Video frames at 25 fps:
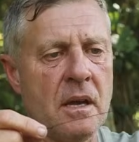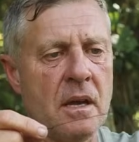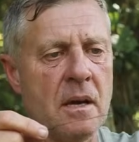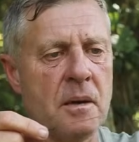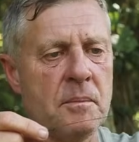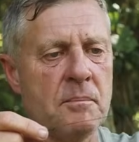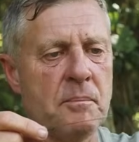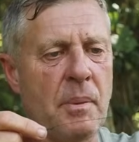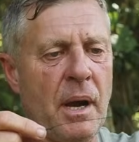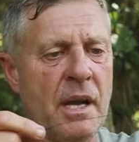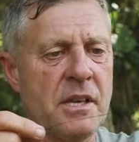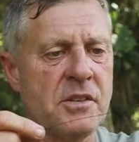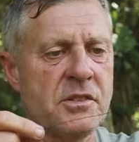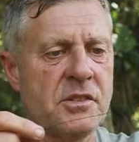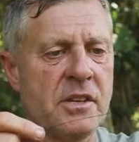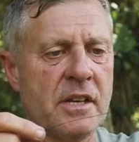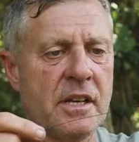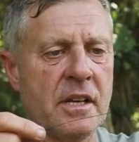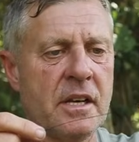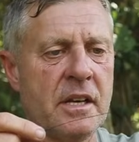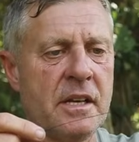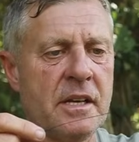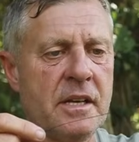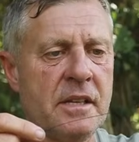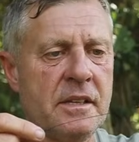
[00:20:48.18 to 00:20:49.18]
And
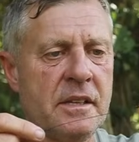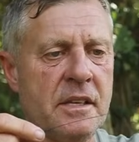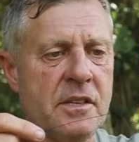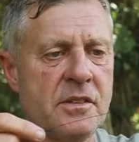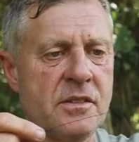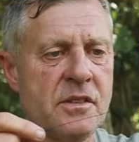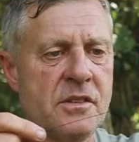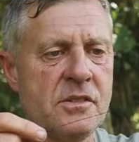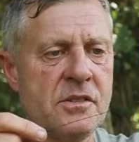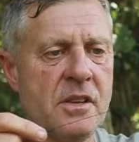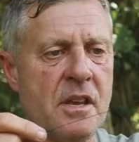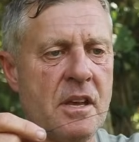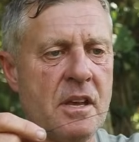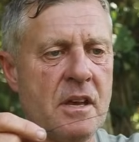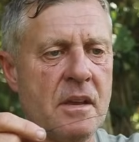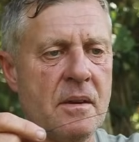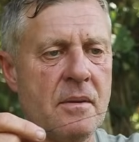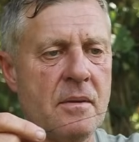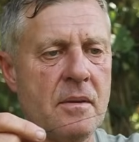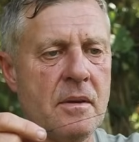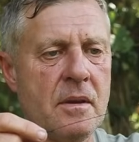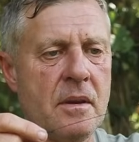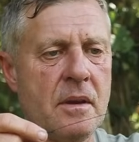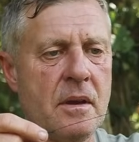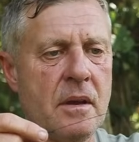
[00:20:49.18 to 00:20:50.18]
basically, this is it.
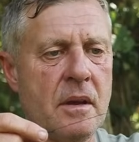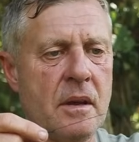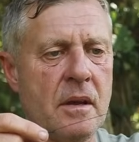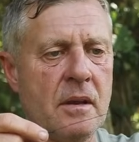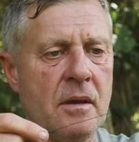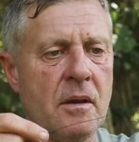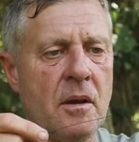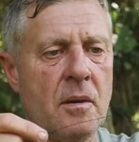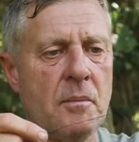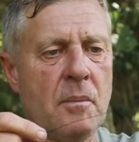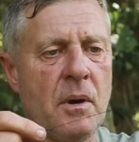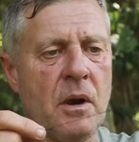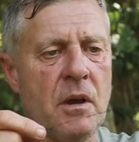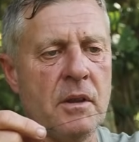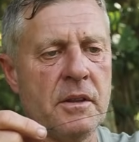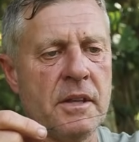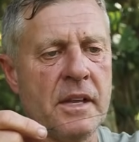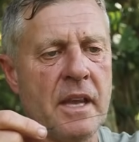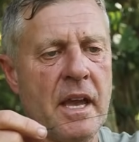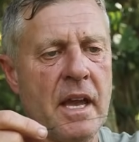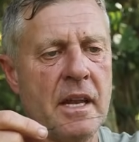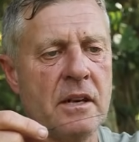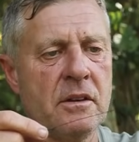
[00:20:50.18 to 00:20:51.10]
And at the